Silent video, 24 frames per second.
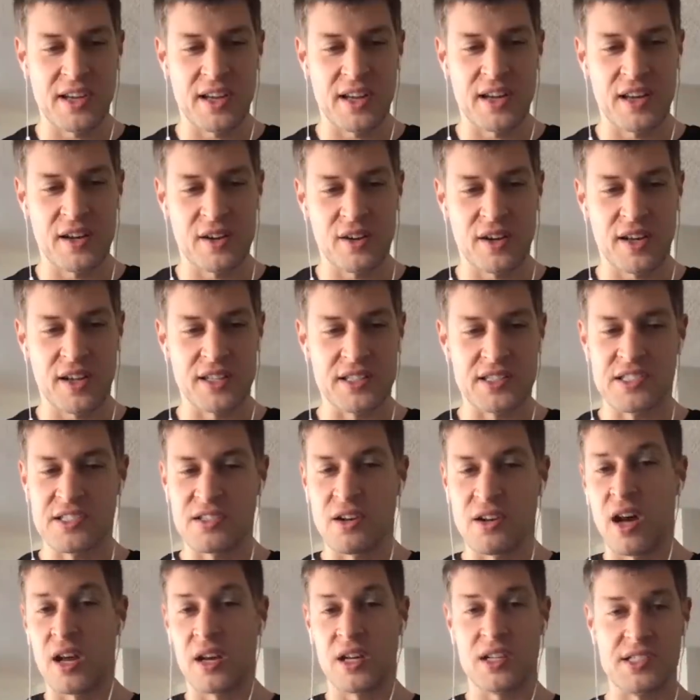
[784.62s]
and look at
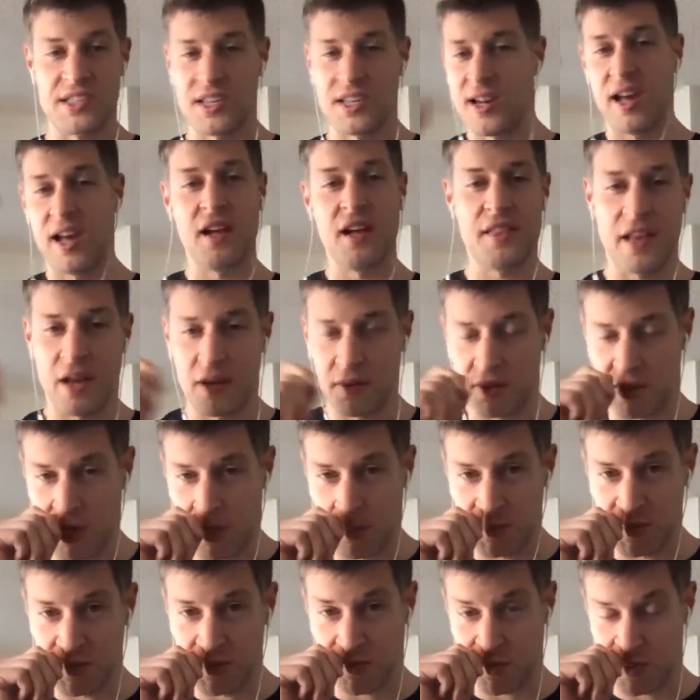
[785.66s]
saunas and health
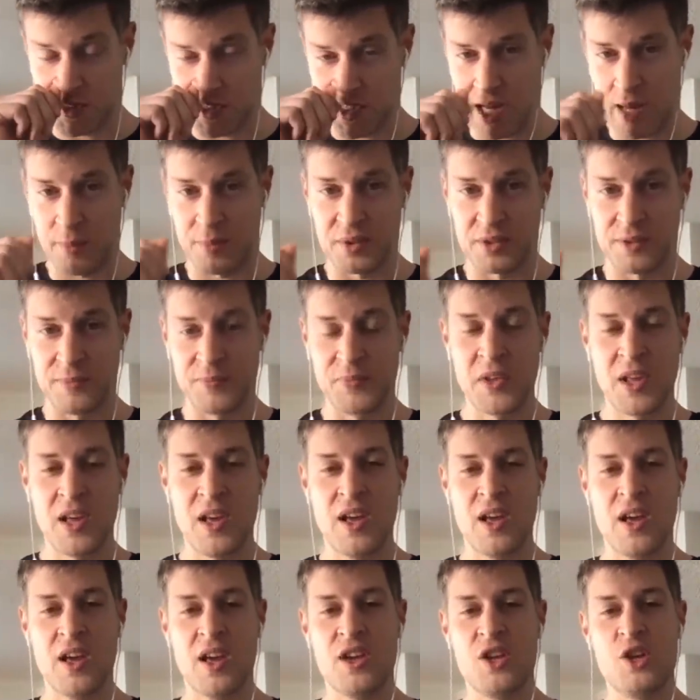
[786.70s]
outcomes, for example,
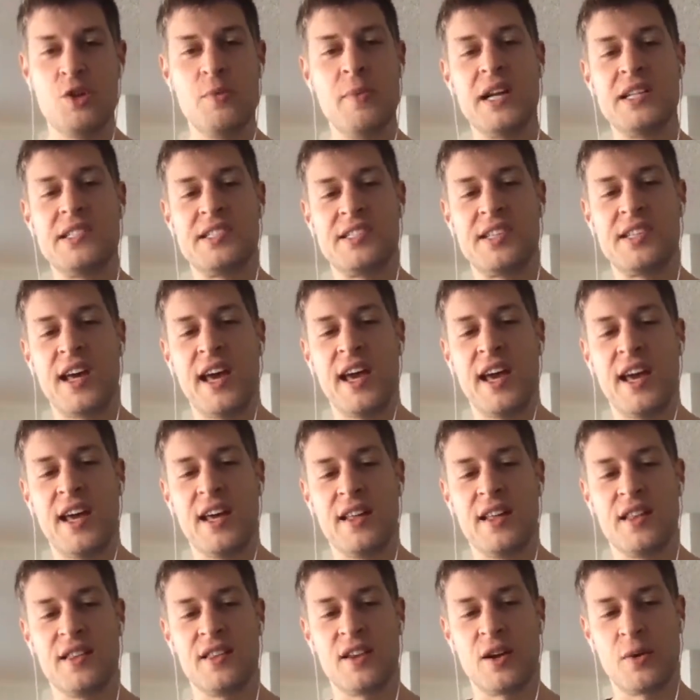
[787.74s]
you might
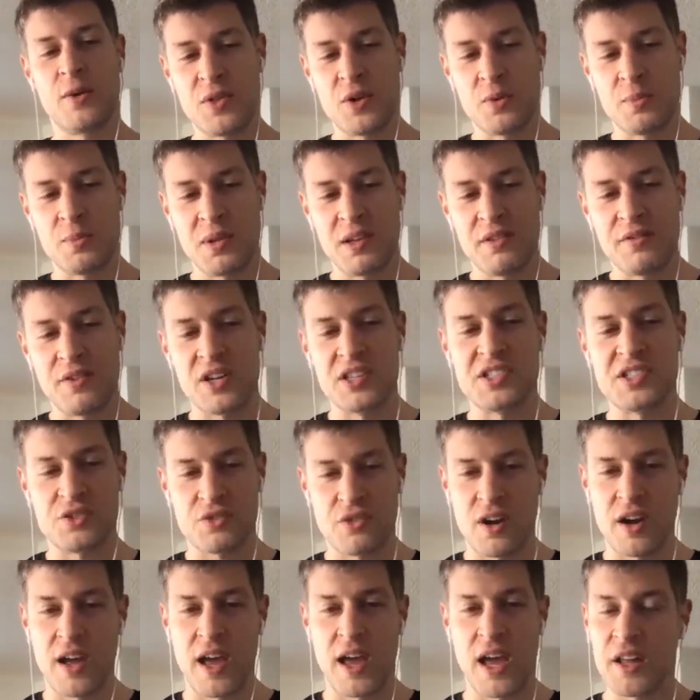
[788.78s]
say there, there would be a very
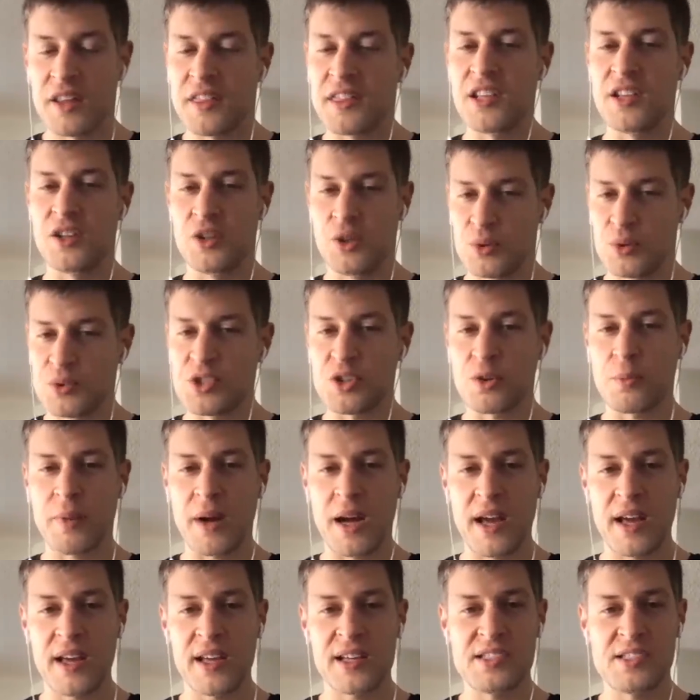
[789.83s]
strong healthy user
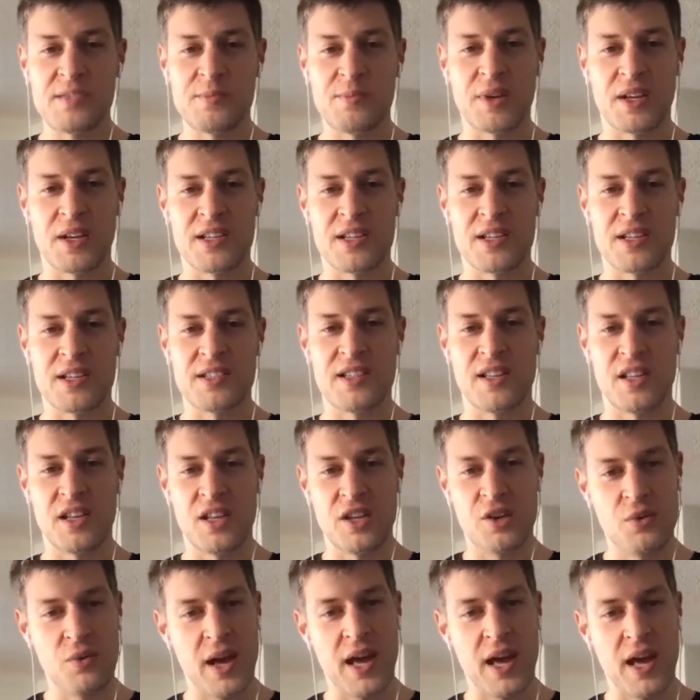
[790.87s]
bias because in the
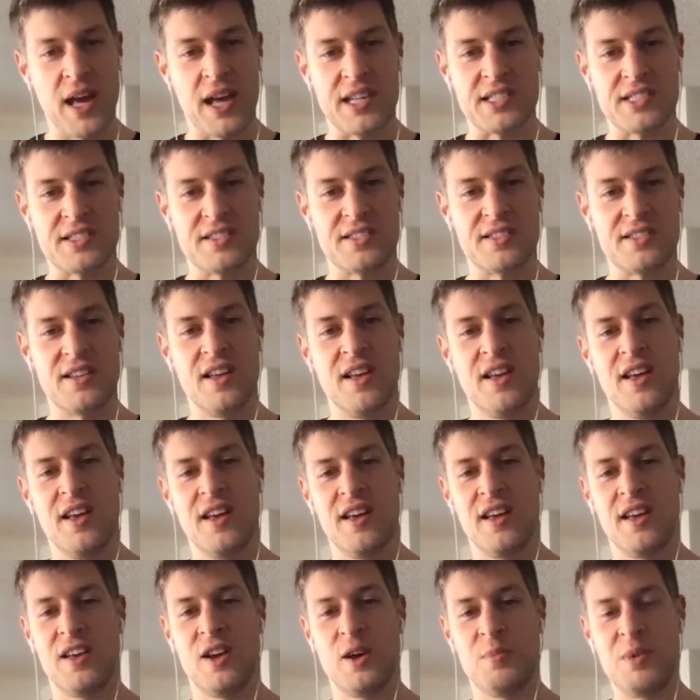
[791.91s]
US,
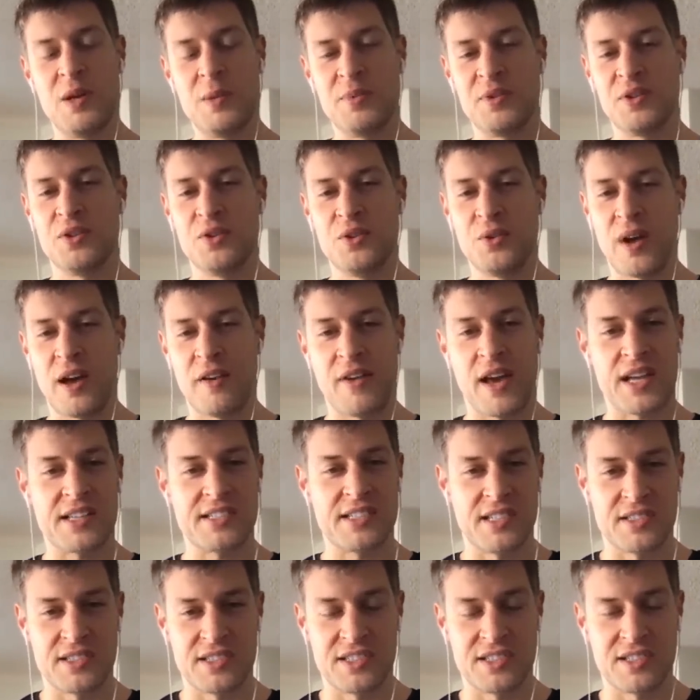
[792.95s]
you know, people who have
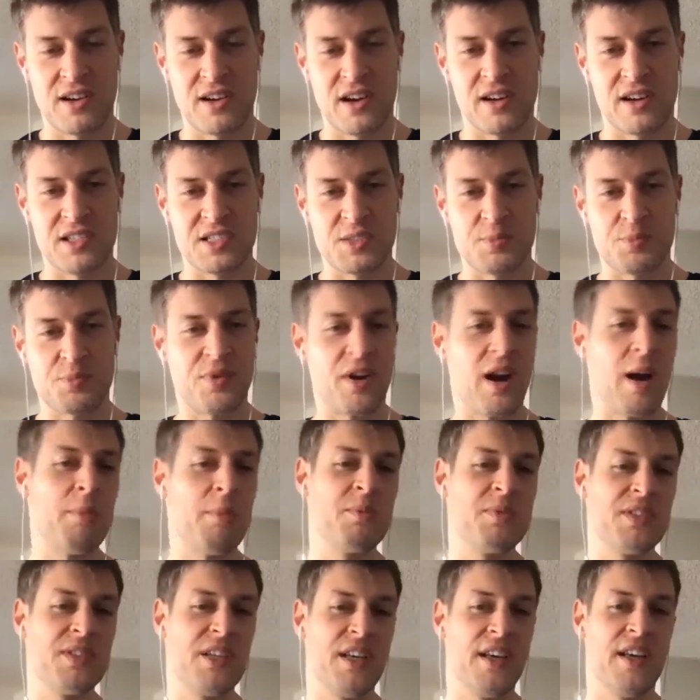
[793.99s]
access to saunas
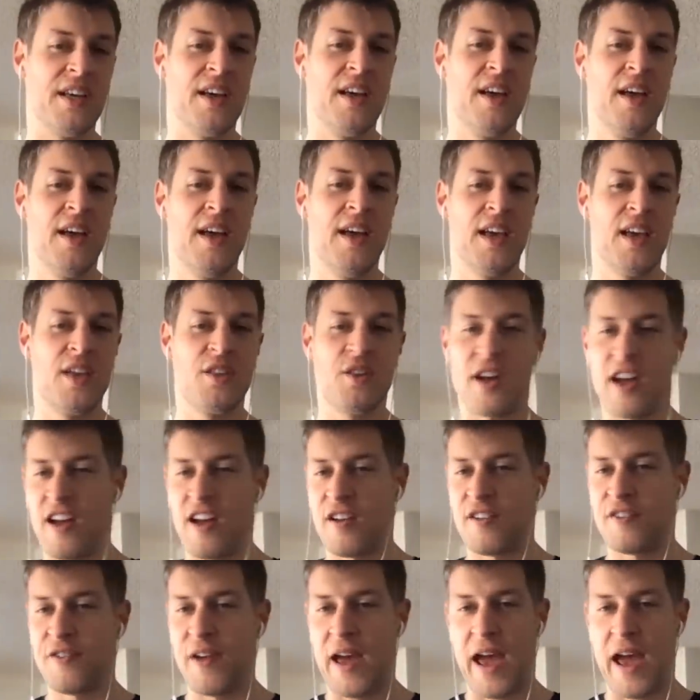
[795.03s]
probably either
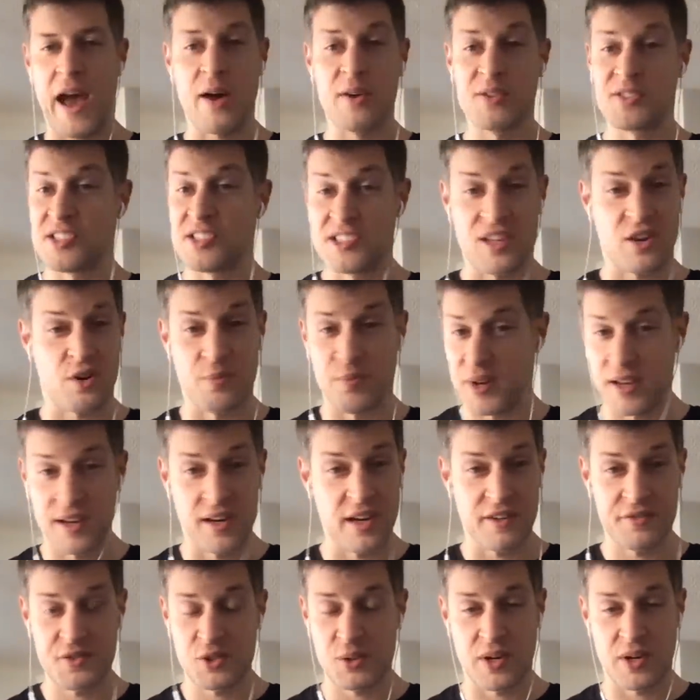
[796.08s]
have houses that are big
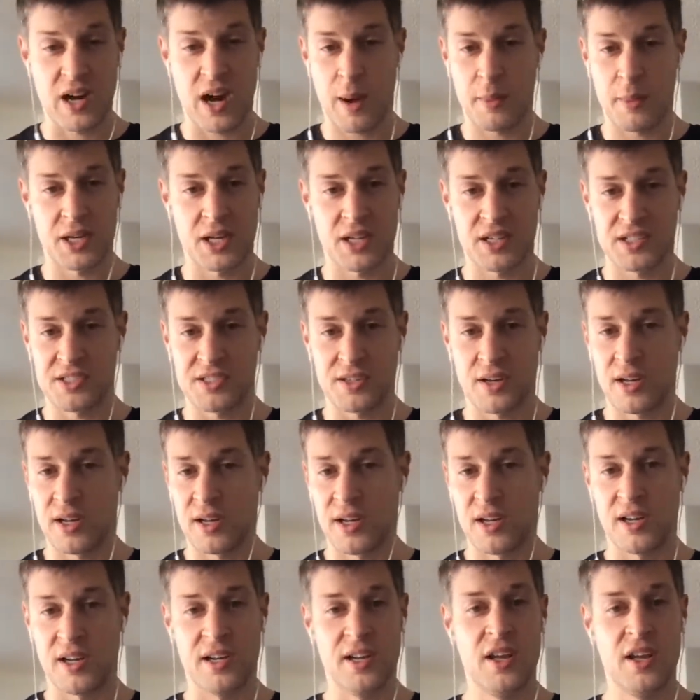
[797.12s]
enough to accommodate a sauna